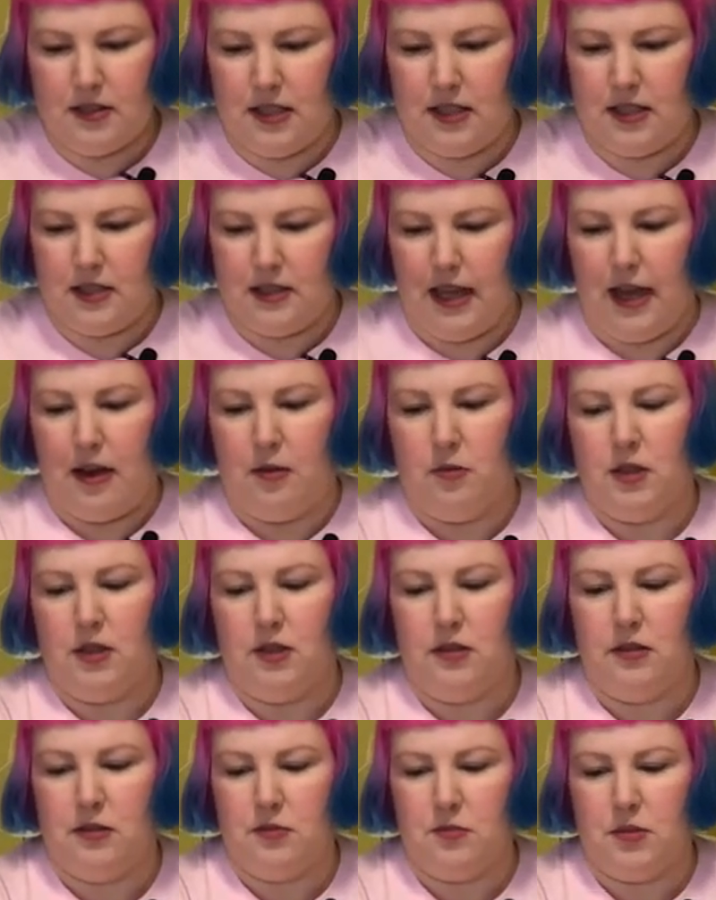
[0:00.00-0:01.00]
It's that
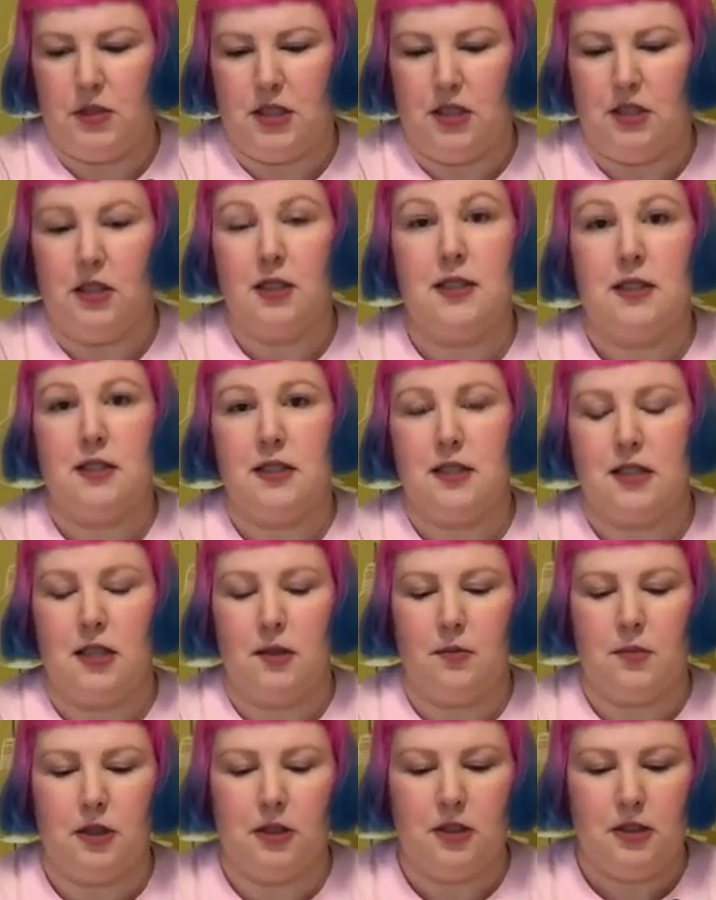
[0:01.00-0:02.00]
one particularly sticks
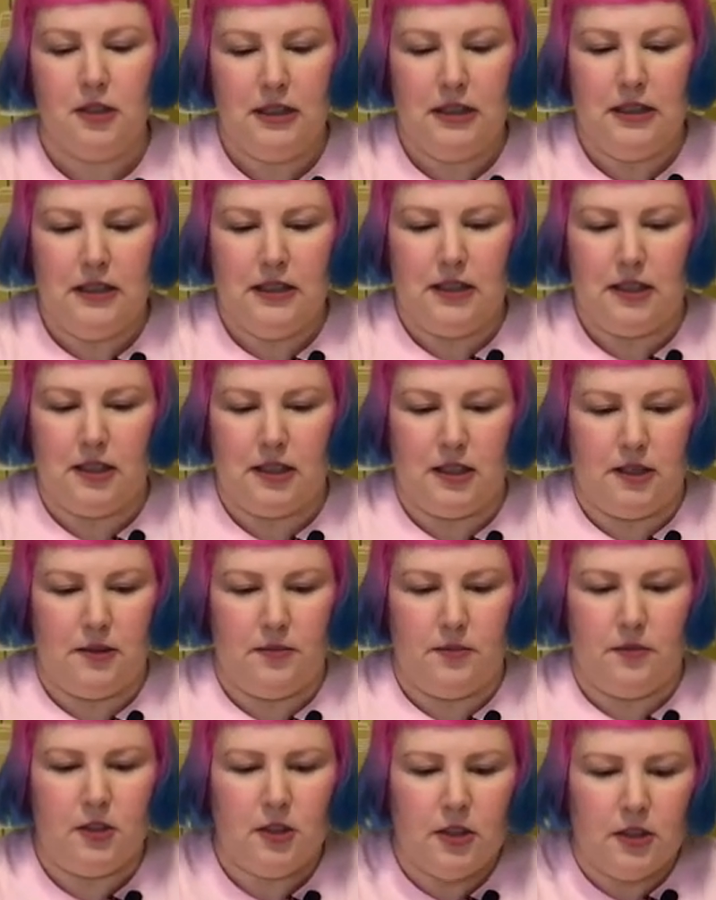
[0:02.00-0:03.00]
up though.
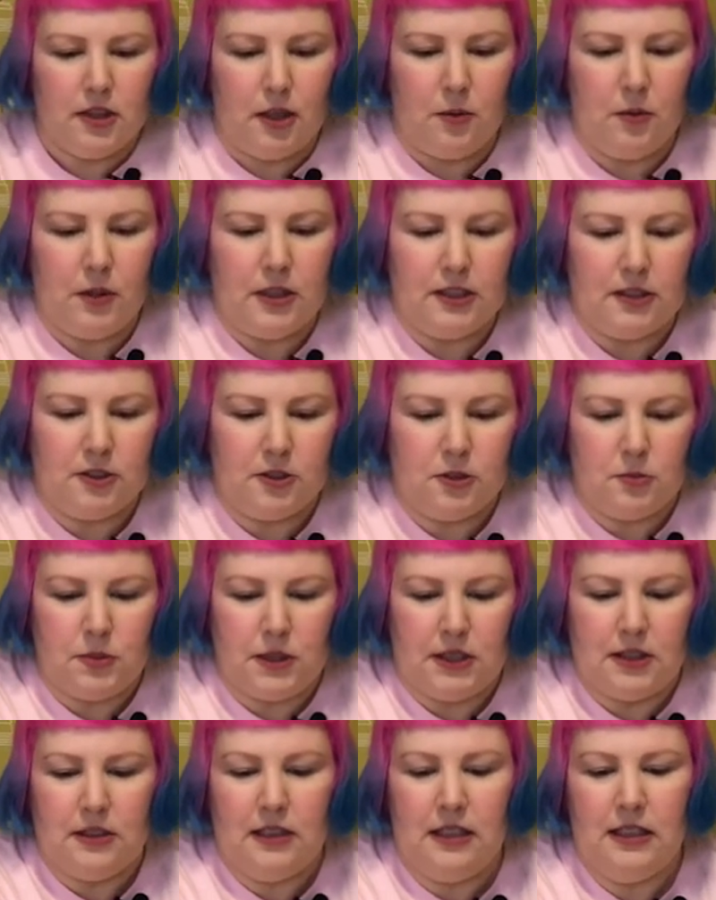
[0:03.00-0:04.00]
Um, oh, that one a little
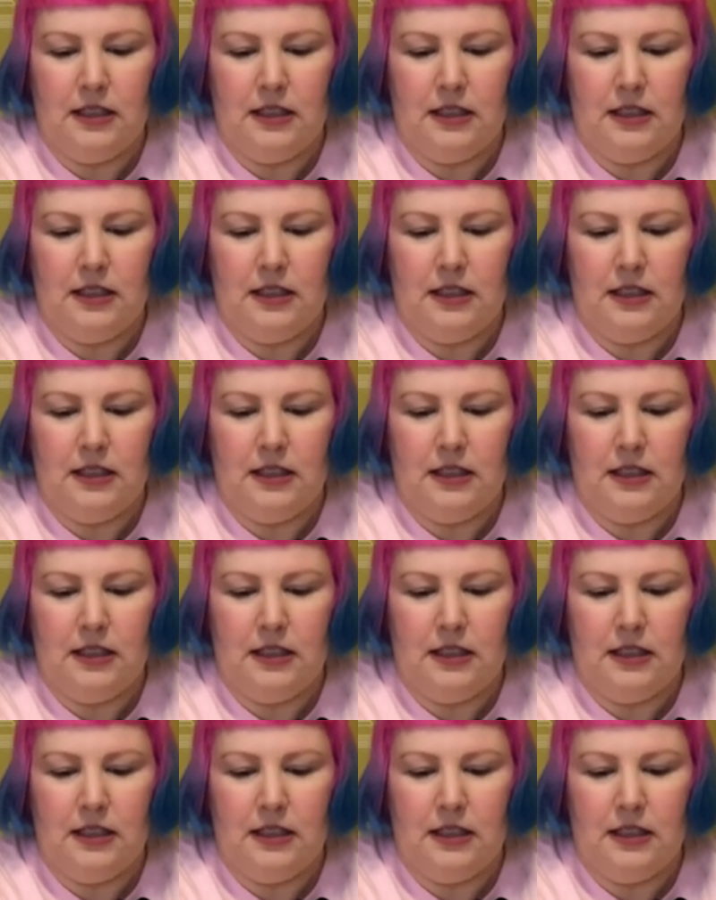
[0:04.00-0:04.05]
bit.